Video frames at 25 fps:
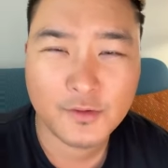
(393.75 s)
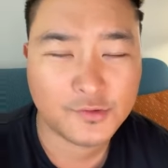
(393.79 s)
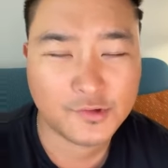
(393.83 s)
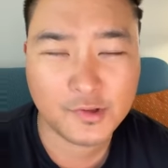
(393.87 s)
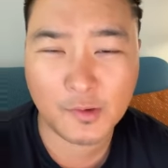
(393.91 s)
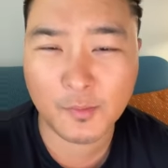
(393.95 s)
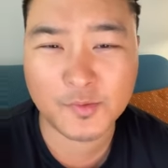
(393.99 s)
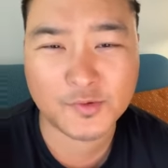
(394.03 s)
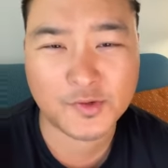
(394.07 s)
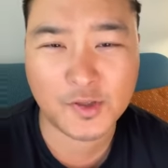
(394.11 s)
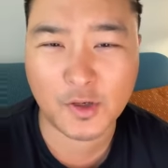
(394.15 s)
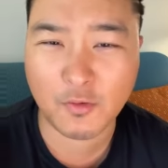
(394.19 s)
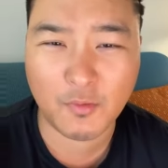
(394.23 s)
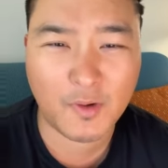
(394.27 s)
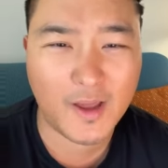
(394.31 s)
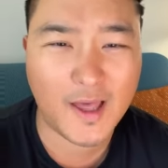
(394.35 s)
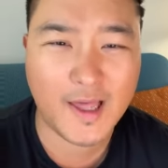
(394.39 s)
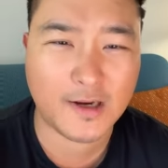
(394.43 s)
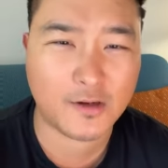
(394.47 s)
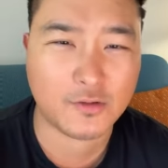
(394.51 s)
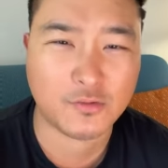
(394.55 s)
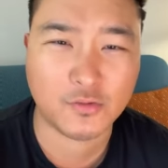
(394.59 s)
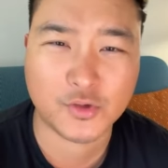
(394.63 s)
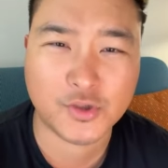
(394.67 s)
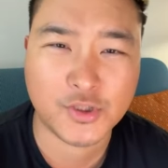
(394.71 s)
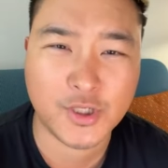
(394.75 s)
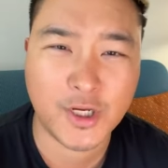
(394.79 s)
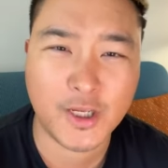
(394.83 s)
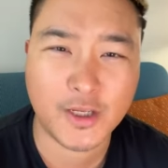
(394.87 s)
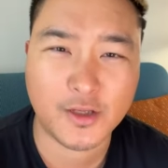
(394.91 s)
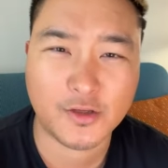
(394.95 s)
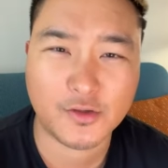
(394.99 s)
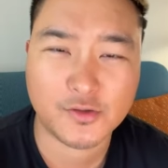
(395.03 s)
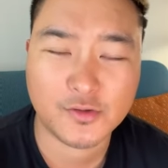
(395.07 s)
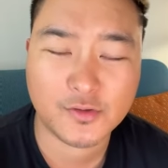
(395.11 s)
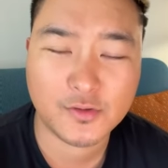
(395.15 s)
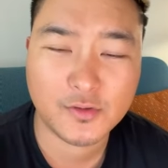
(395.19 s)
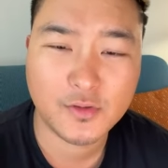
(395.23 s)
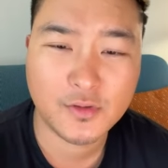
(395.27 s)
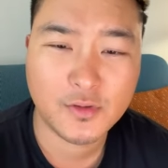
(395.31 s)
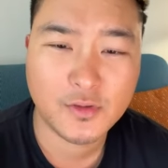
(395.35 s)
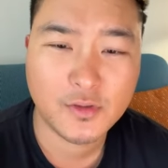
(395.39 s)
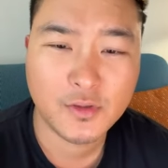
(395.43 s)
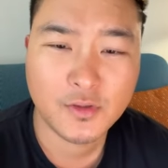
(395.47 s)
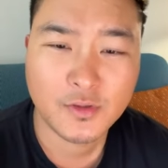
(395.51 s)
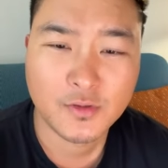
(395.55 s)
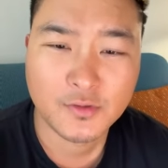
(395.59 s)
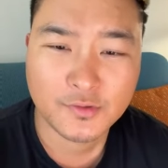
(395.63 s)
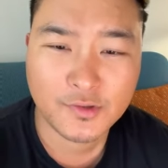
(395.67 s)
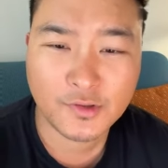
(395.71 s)
Someone say radical change.
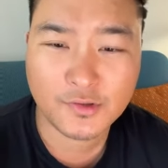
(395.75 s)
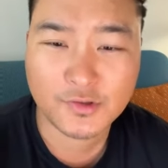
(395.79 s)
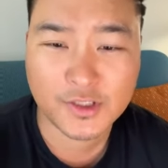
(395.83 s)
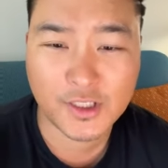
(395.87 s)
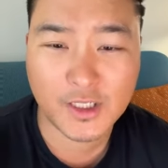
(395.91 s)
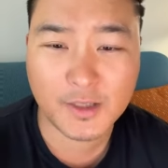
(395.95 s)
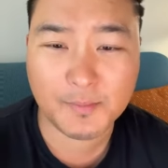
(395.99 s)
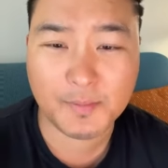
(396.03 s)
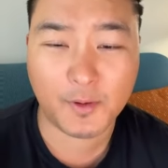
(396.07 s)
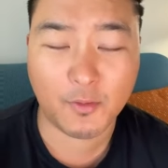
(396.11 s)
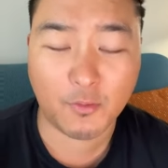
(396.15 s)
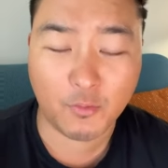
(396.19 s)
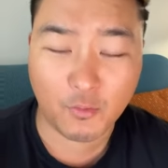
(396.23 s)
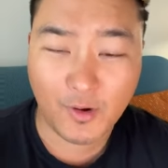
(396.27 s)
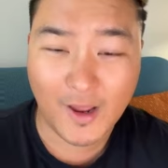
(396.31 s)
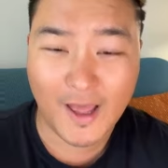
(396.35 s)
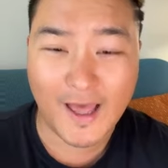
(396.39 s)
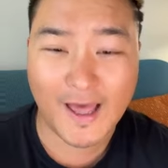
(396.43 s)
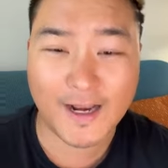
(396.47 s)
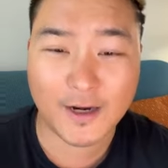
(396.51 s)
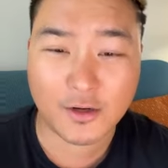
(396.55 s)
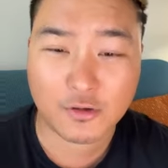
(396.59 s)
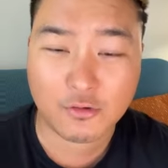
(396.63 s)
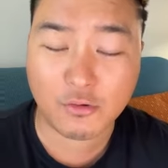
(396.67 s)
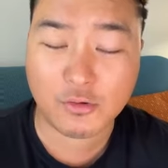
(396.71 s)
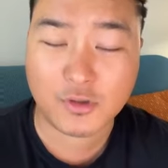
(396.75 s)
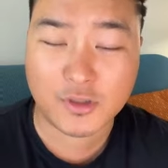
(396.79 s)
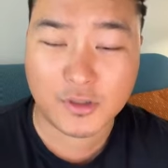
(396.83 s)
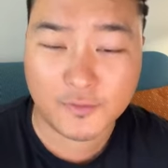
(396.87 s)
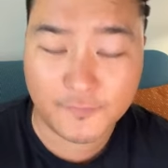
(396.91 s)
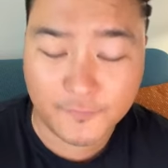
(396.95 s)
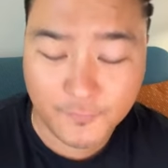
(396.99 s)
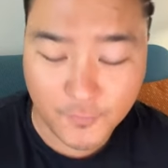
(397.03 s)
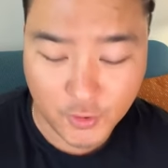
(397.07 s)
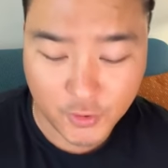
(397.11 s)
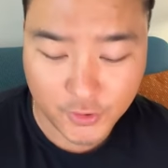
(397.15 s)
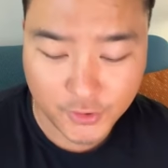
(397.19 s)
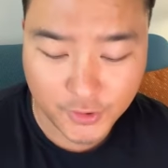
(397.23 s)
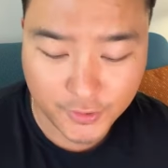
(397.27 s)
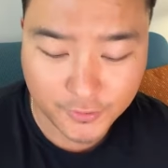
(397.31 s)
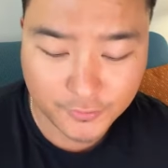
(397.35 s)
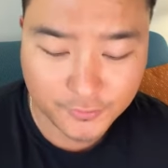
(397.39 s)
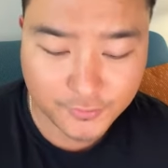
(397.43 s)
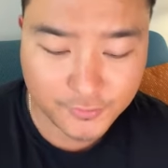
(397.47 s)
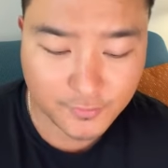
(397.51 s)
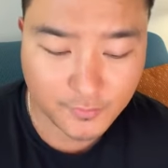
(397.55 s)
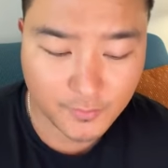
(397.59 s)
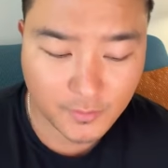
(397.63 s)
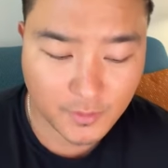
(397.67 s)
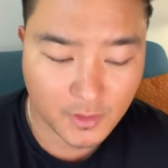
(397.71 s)
There's going to be radical
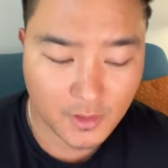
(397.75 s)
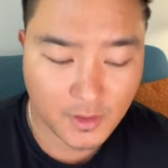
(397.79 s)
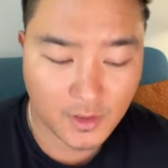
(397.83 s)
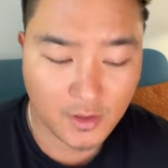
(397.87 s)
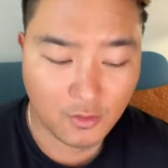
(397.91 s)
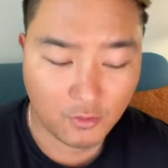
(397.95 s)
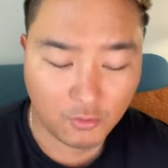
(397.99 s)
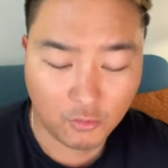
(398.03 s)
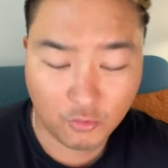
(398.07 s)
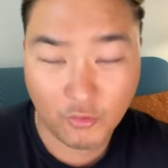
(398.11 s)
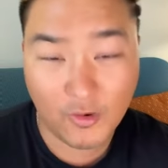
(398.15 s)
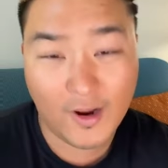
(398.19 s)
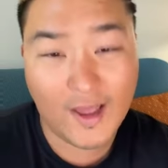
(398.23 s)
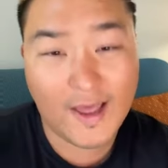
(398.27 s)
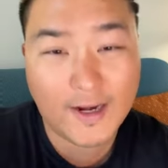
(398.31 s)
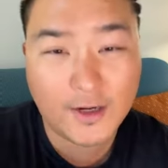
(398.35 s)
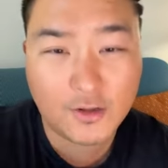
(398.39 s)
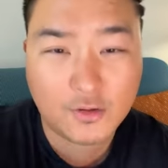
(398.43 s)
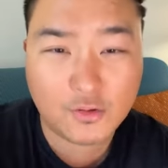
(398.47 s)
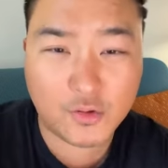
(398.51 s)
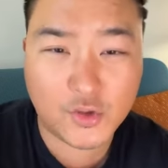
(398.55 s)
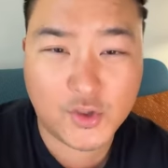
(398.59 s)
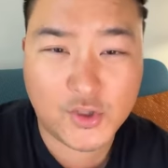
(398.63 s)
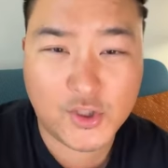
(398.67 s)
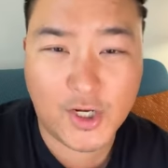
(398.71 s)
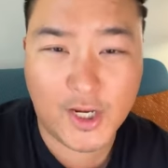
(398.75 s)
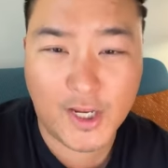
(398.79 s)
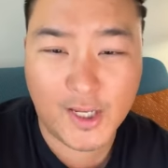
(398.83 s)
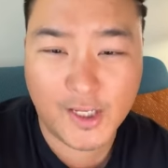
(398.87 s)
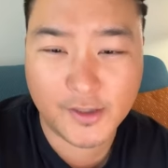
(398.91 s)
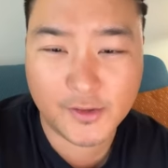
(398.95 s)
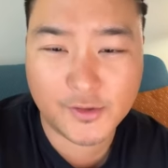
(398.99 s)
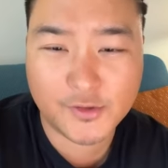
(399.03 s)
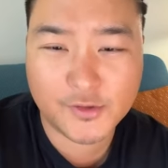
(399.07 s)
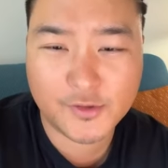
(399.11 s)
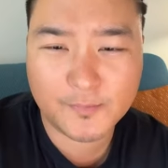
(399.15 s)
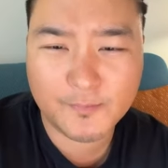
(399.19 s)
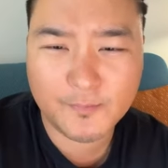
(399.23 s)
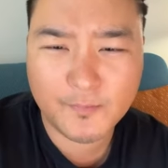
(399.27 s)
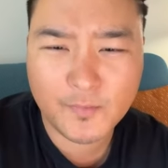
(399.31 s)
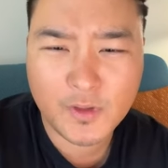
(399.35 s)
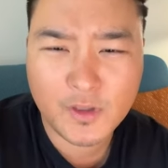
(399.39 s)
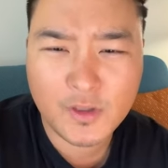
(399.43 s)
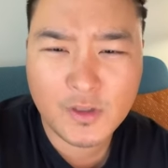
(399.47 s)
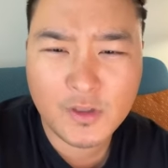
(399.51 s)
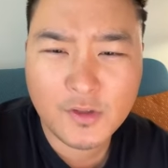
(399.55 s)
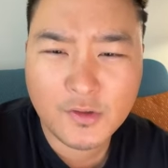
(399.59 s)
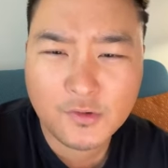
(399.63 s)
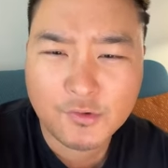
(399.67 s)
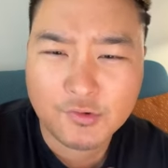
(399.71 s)
conversions, radical change.
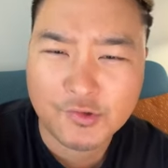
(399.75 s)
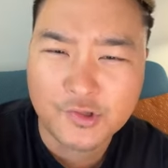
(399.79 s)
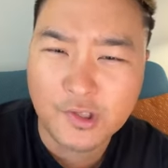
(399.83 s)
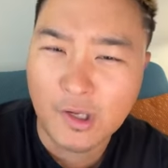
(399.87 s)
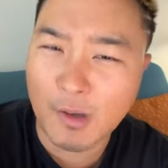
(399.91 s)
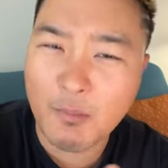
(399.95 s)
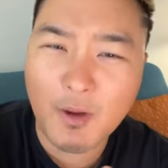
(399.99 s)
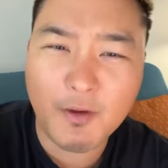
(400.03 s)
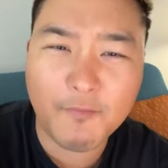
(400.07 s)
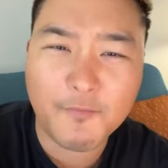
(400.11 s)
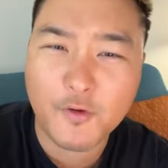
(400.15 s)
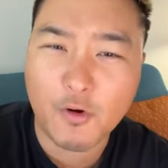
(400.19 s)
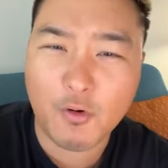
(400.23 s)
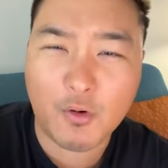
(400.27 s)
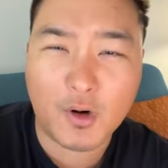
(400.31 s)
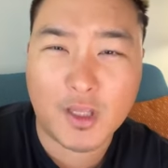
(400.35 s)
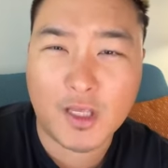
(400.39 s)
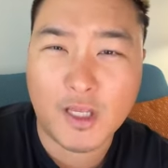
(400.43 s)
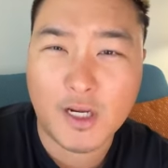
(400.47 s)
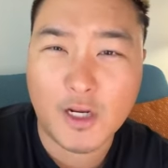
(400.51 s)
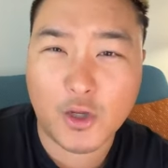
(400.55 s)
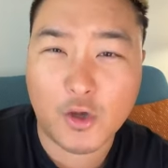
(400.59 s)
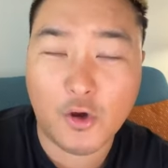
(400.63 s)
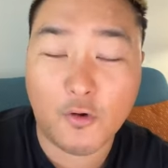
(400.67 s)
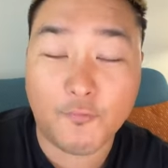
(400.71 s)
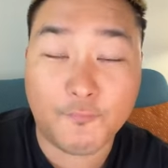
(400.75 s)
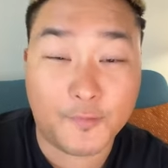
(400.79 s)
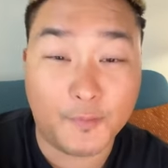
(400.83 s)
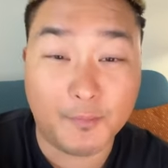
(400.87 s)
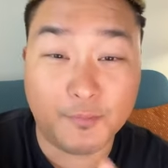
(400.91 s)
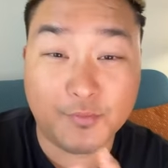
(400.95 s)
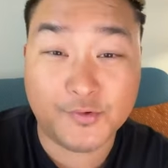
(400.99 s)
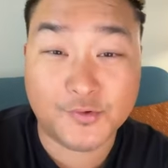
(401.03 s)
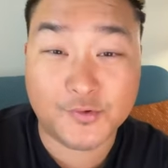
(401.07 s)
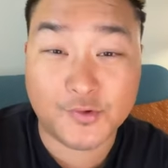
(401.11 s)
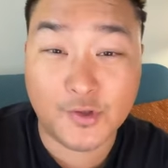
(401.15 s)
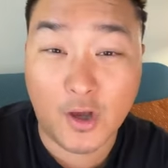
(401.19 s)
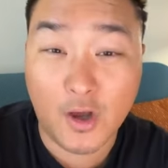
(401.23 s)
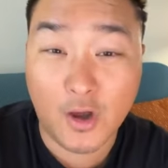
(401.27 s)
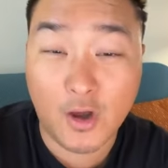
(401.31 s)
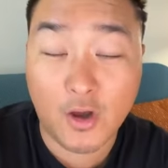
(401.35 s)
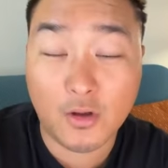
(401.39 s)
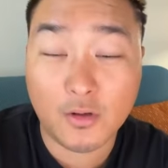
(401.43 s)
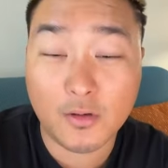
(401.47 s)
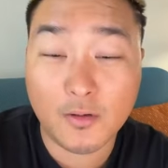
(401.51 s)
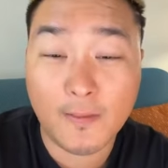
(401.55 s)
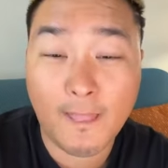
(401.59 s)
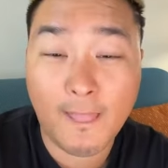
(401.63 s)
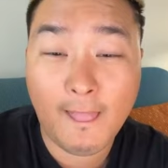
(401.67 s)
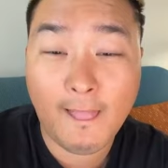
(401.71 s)
Some of you are going to go from
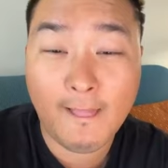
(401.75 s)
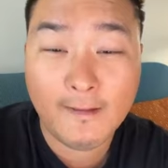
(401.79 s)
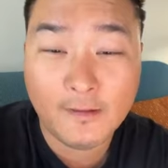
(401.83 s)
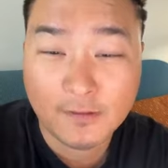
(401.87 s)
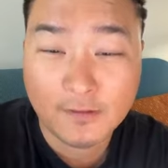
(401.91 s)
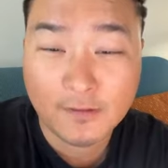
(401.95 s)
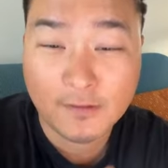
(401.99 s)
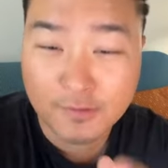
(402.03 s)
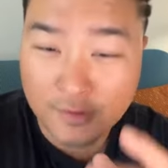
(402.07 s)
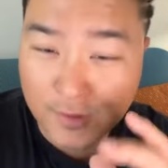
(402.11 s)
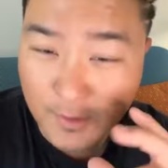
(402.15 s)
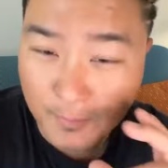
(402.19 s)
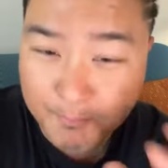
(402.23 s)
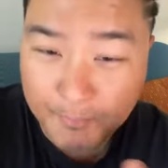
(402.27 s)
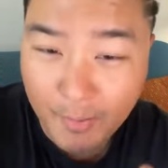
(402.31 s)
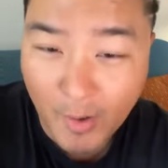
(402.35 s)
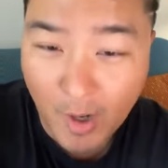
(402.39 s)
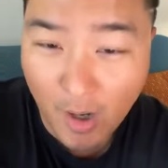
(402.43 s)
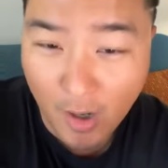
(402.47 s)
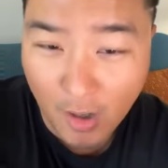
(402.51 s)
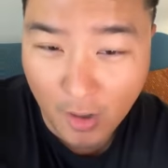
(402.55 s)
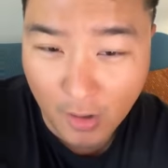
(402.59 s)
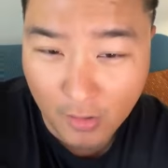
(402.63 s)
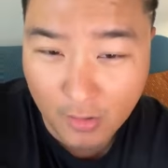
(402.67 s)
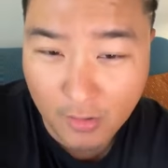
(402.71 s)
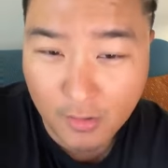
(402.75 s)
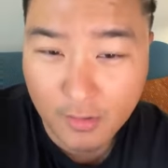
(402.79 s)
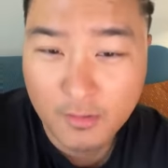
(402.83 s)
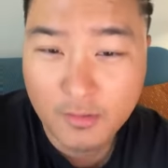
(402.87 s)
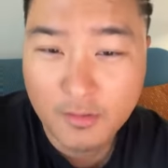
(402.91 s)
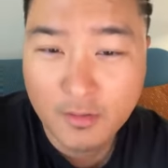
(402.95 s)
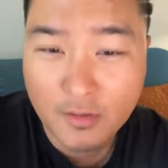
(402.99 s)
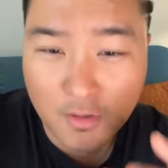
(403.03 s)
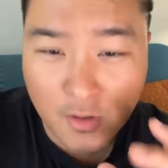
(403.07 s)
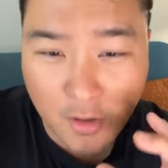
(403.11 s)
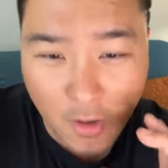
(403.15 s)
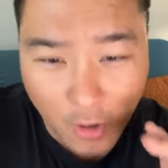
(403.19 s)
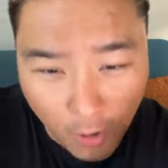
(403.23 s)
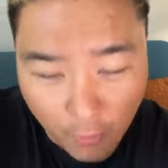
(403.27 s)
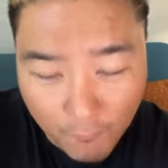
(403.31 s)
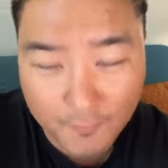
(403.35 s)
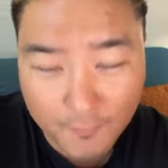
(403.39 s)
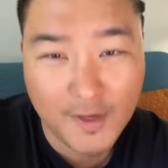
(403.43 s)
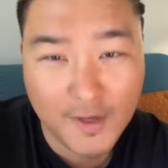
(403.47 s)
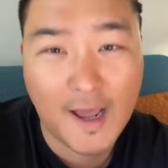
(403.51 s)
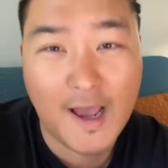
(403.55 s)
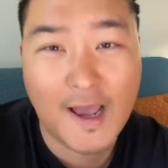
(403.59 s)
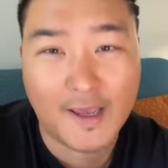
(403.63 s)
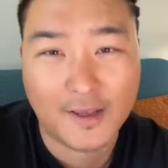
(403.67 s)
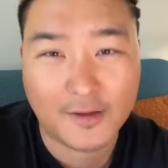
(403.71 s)
Saul to Paul
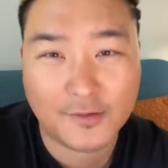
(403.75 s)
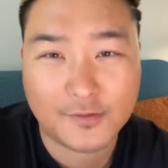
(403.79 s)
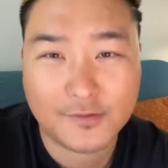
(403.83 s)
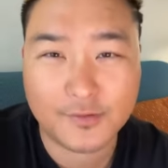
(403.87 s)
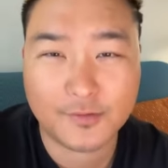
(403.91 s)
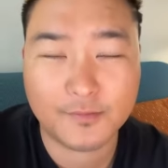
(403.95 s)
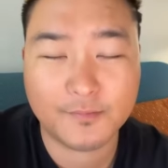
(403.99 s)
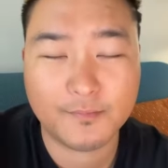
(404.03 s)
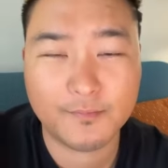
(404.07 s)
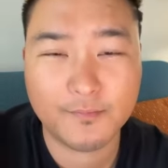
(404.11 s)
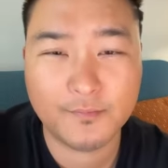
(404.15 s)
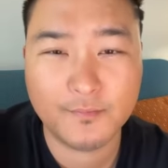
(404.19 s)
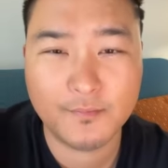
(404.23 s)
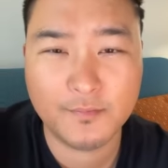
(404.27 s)
overnight.